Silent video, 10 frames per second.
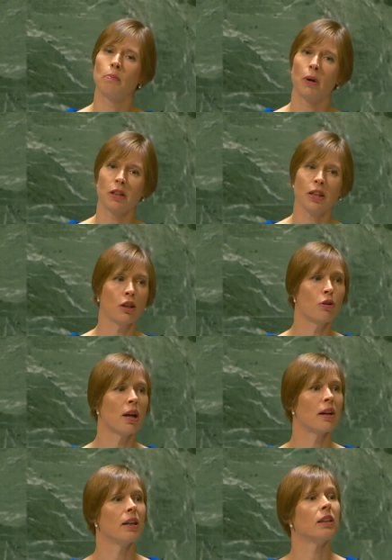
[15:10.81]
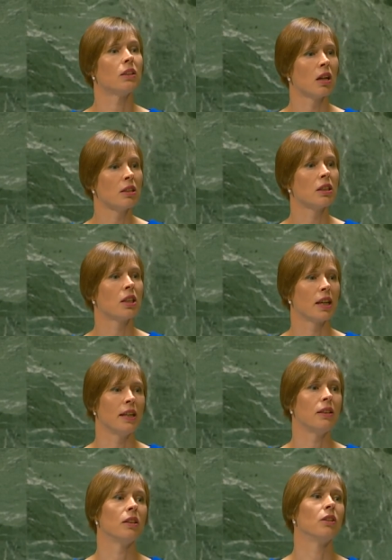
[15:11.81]
particularly trust
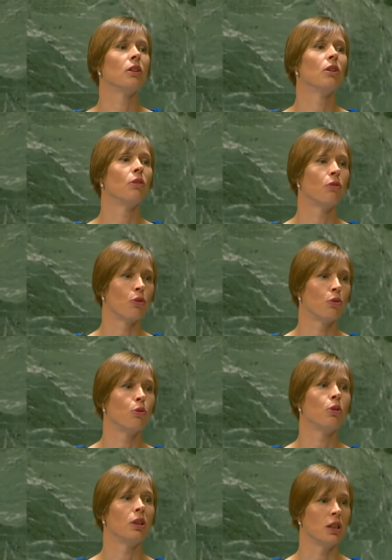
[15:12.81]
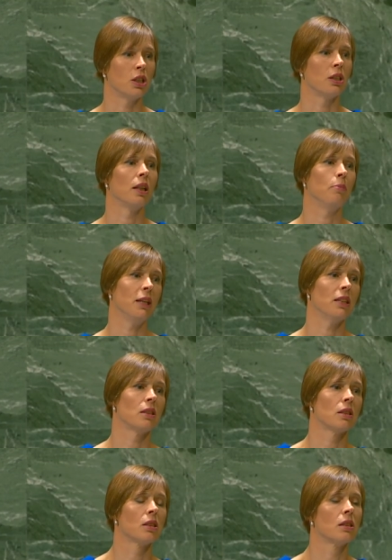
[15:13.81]
created through digital
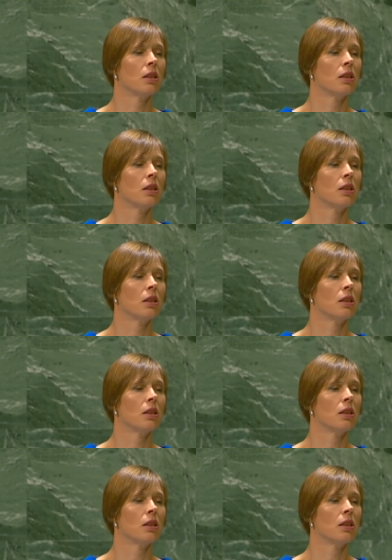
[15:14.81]
means.